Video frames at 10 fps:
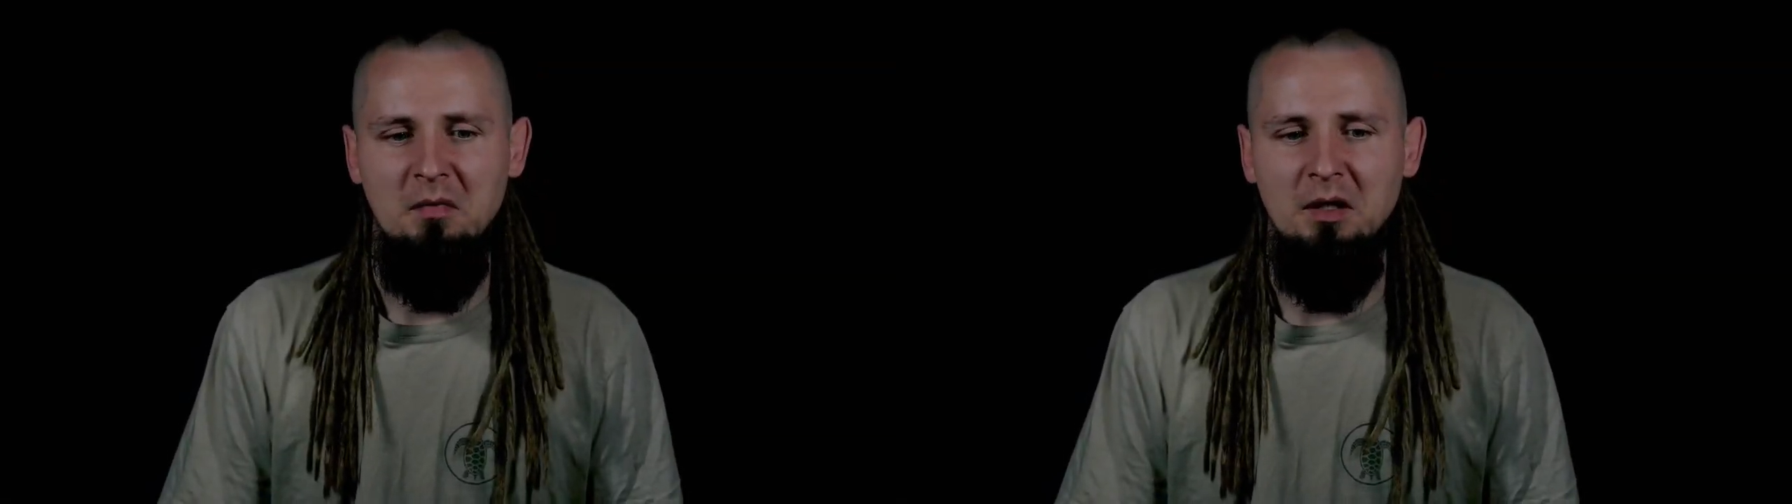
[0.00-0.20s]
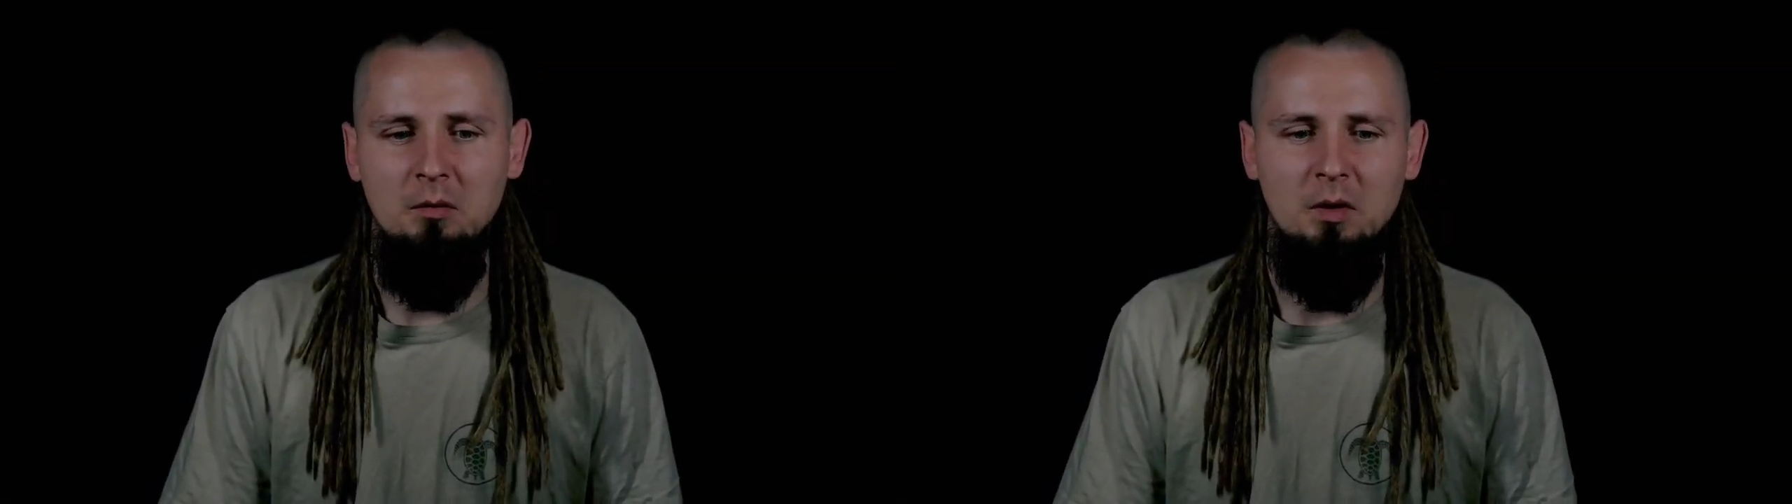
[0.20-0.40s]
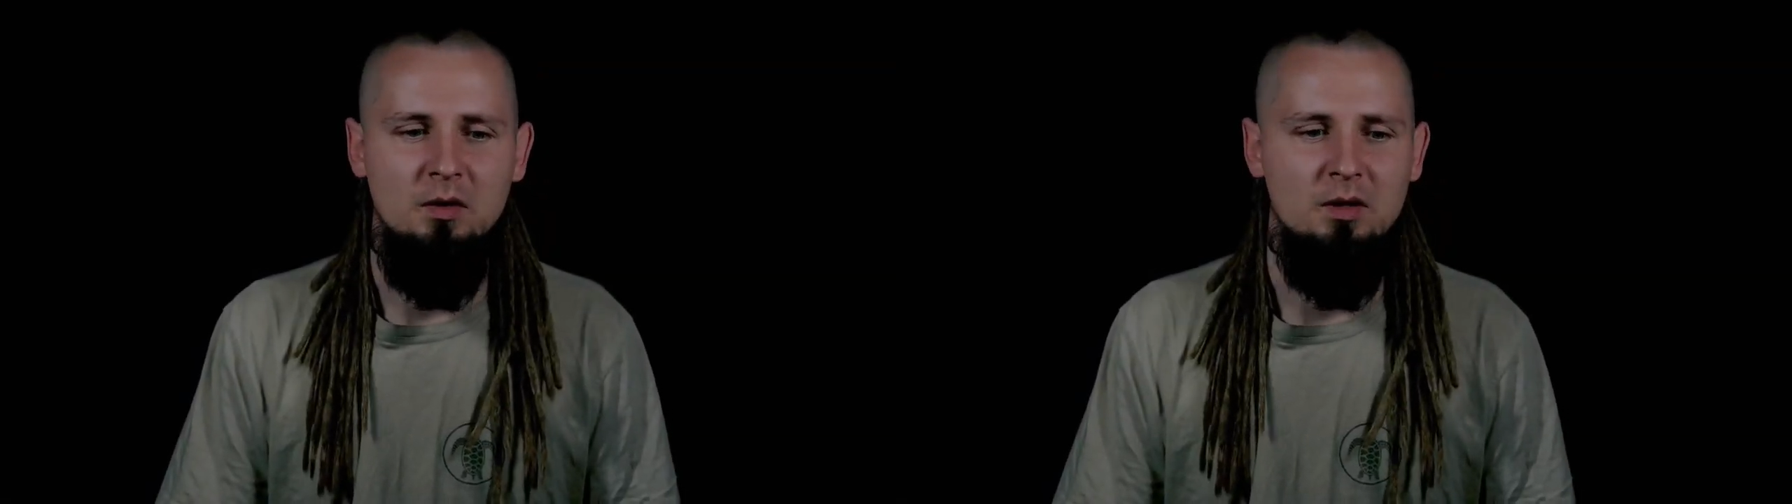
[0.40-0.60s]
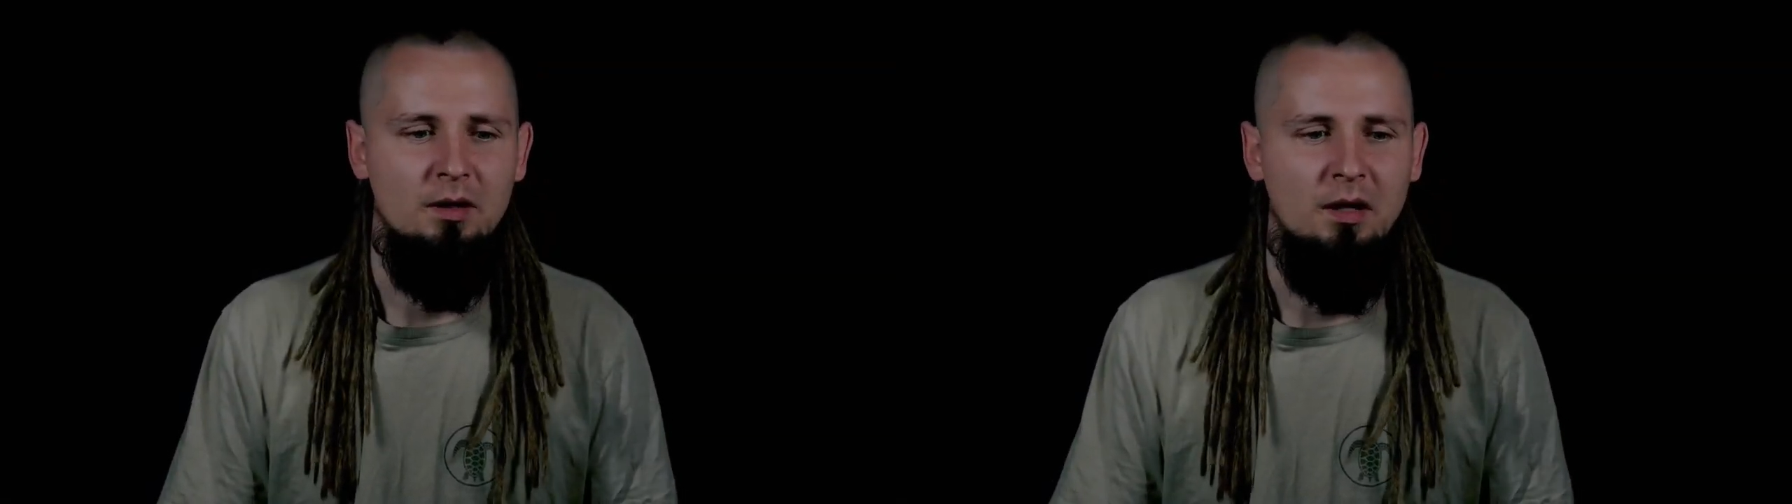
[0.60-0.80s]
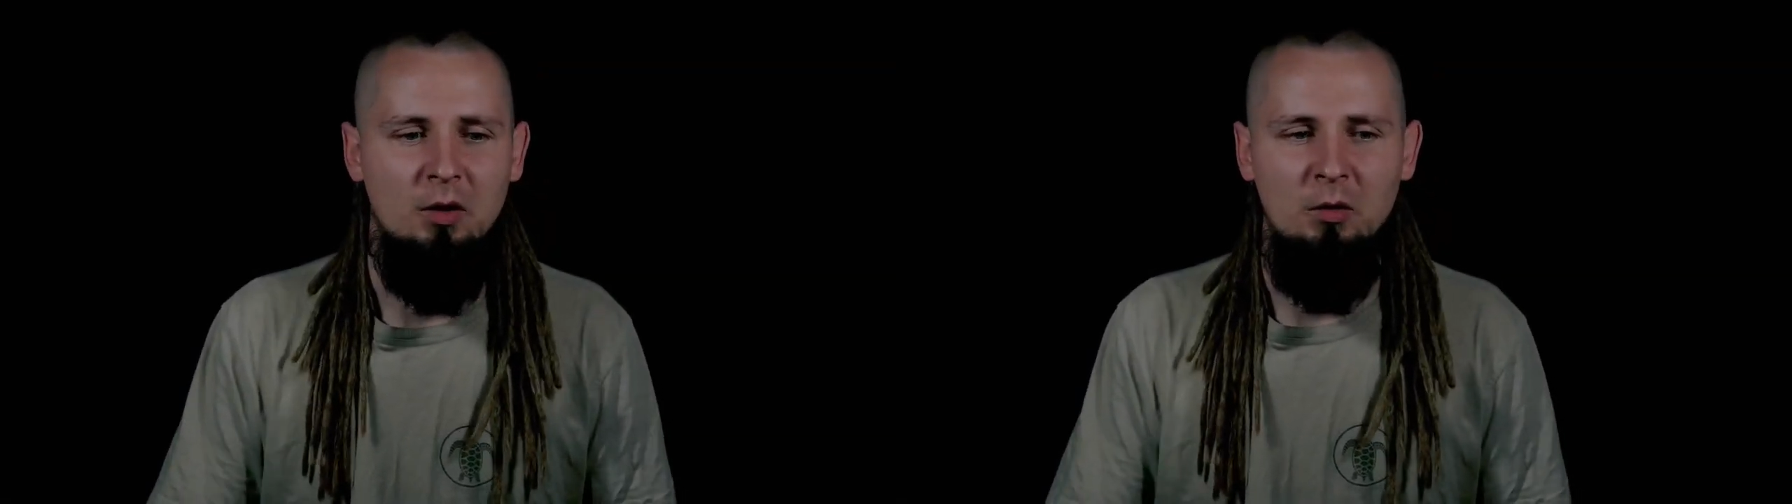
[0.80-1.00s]
animals
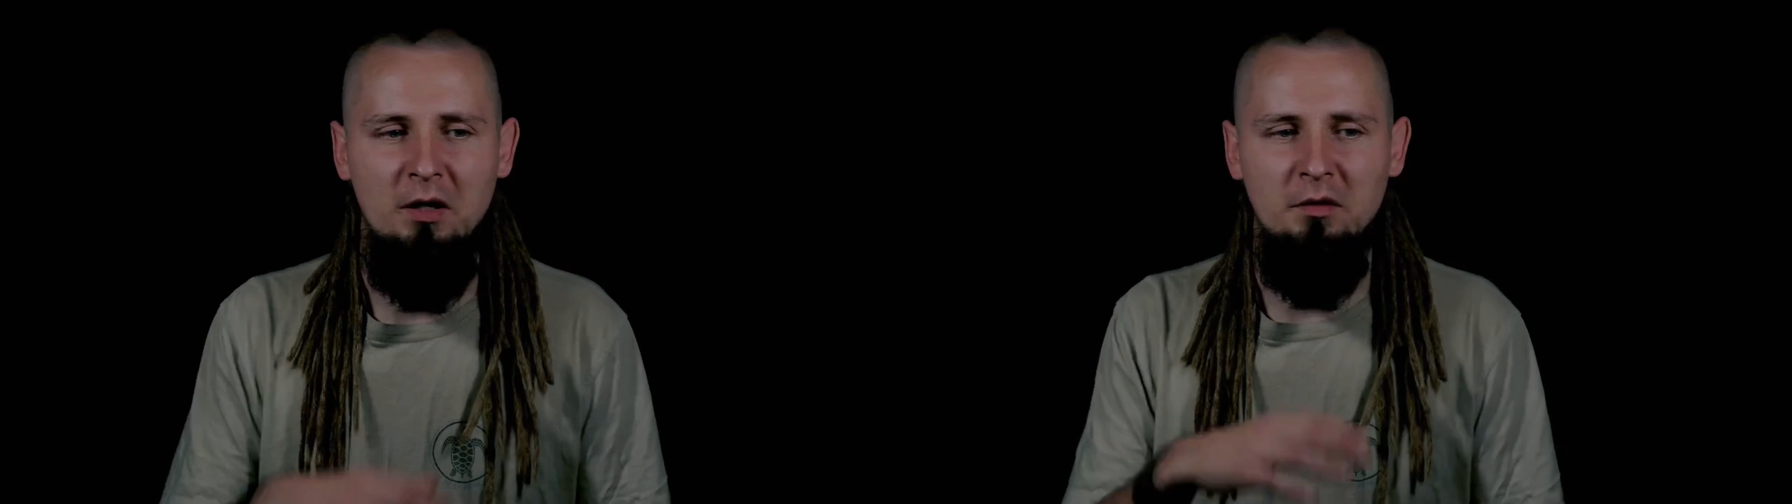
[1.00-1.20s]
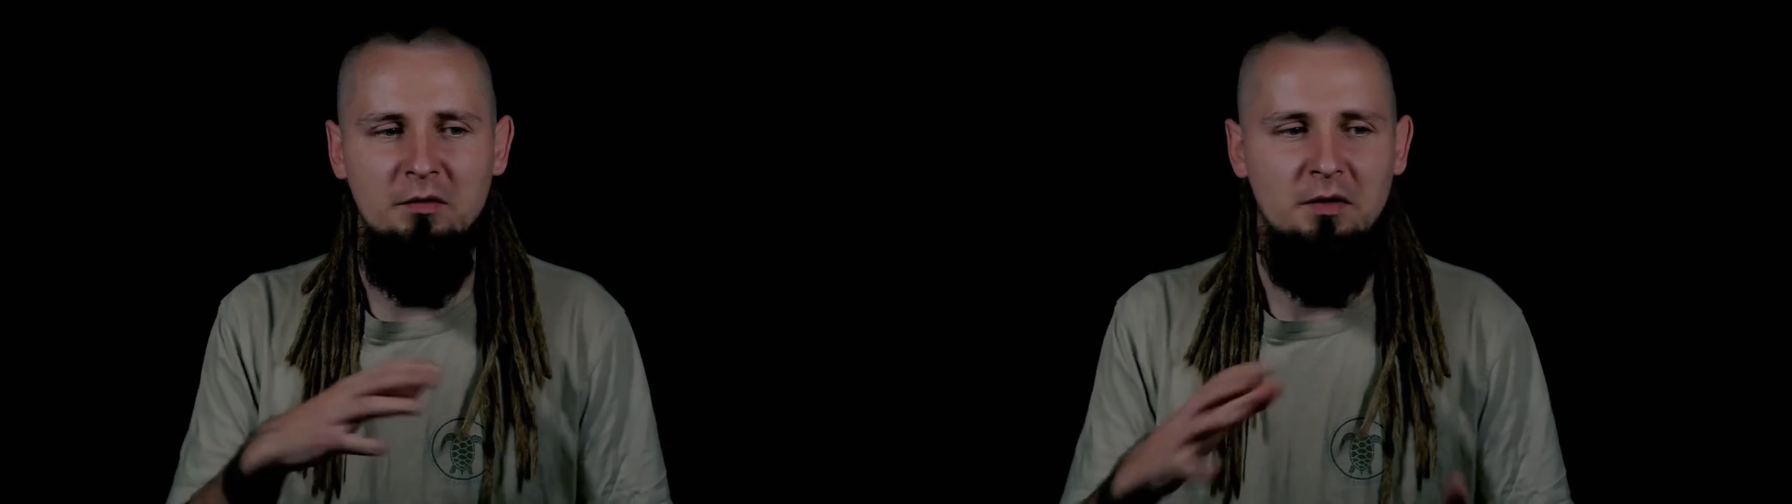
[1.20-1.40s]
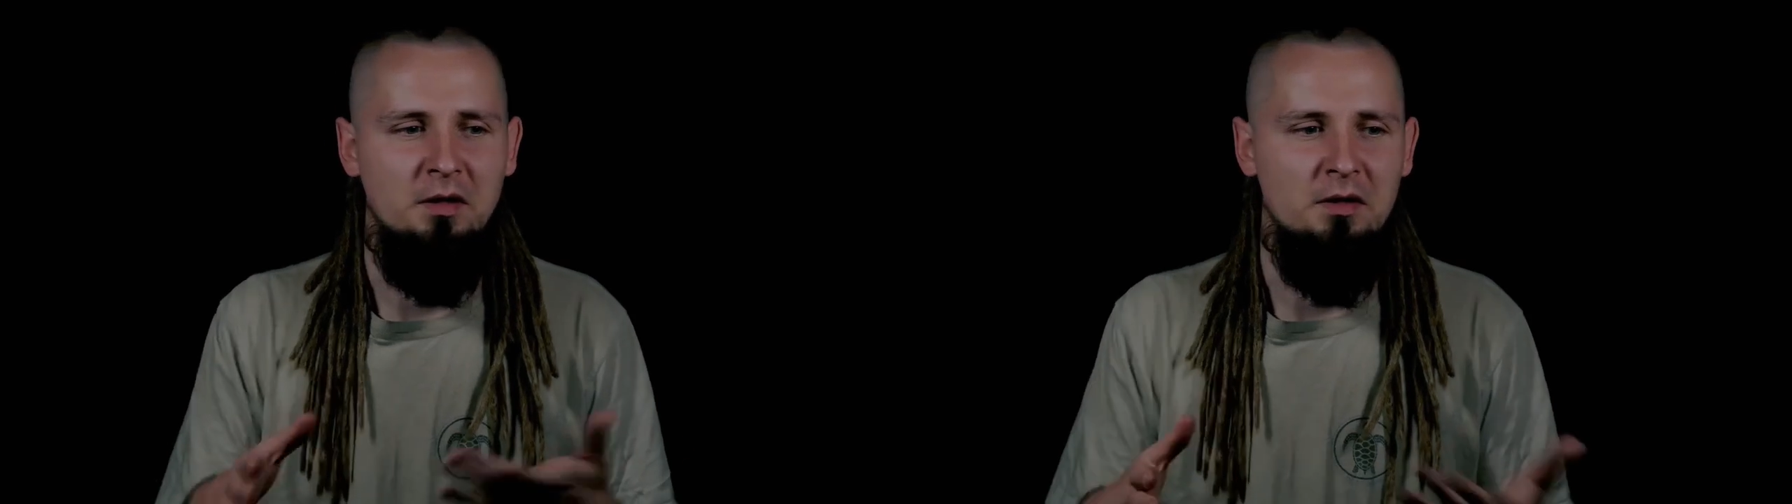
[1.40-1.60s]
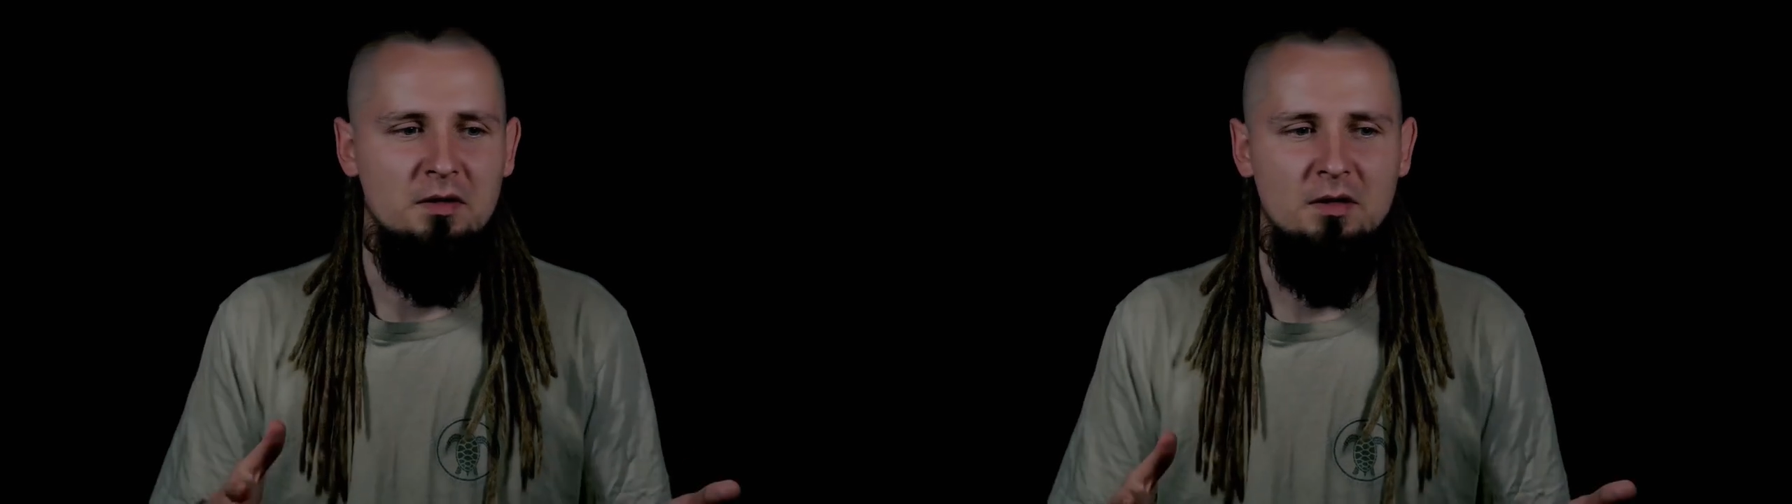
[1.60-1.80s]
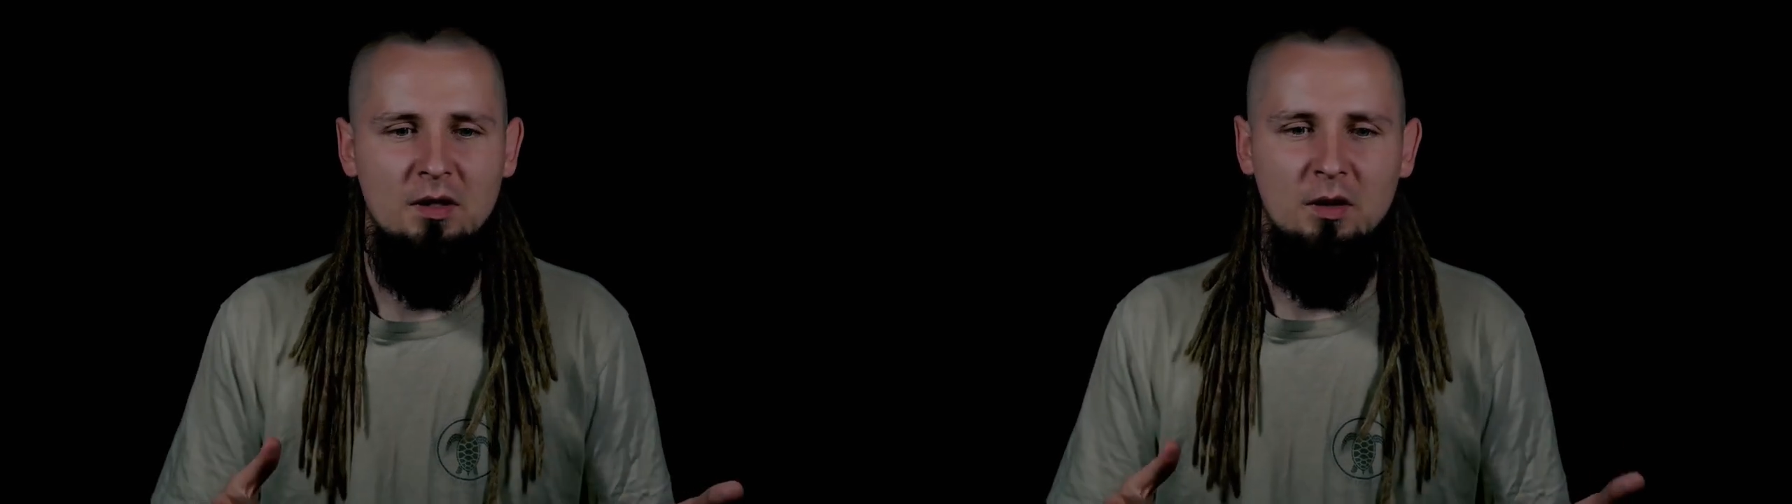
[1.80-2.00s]
and how everything
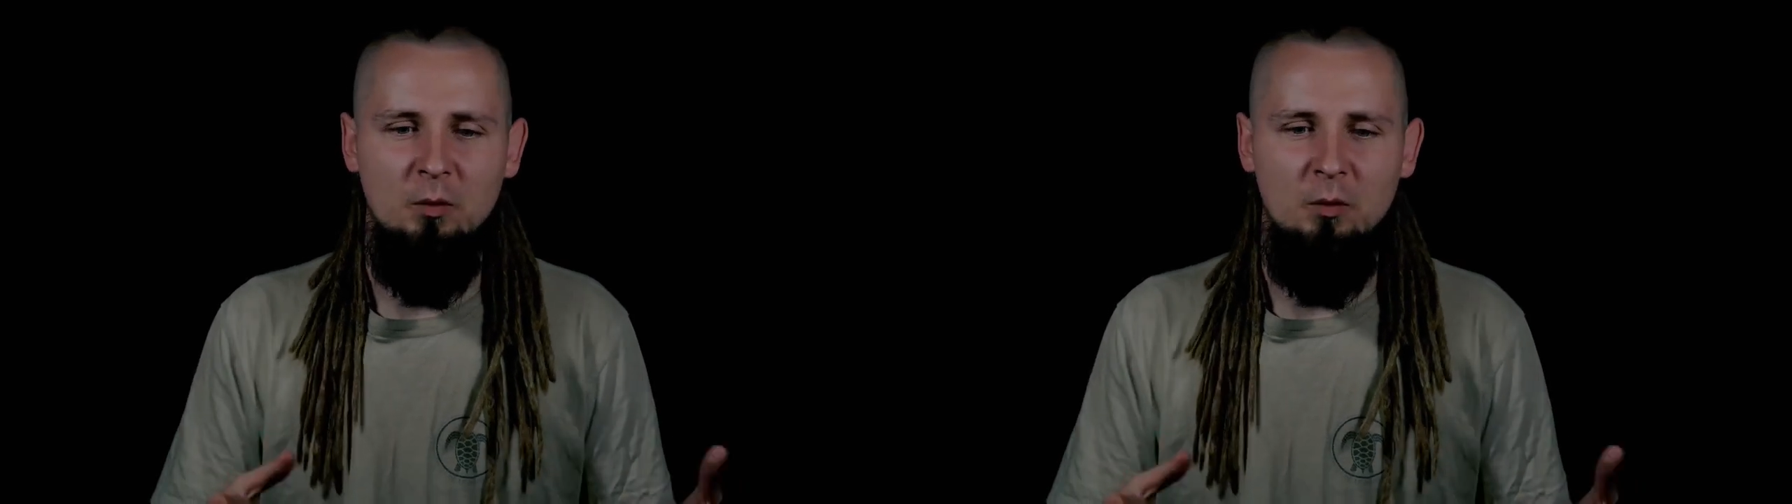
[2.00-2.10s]
is